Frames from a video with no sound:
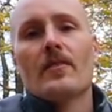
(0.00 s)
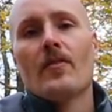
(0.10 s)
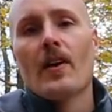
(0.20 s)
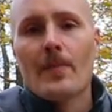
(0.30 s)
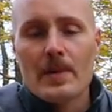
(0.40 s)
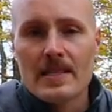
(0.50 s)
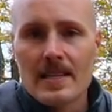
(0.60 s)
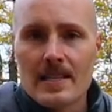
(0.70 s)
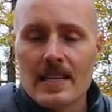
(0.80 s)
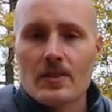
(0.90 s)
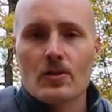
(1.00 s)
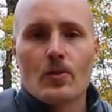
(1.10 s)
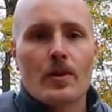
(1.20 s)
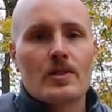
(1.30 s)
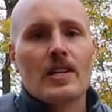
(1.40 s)
Farm Business Essentials
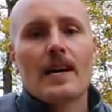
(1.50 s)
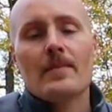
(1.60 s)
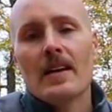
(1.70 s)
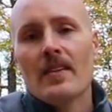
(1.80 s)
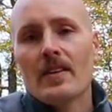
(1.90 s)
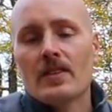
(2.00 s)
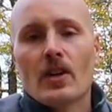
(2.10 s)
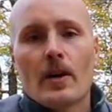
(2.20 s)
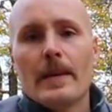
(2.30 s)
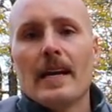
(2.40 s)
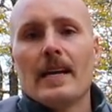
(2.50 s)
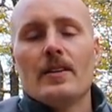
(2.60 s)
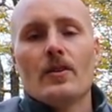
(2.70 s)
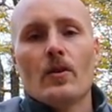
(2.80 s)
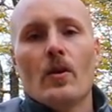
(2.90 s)
workshop that Darby and I
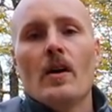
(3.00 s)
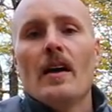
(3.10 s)
do.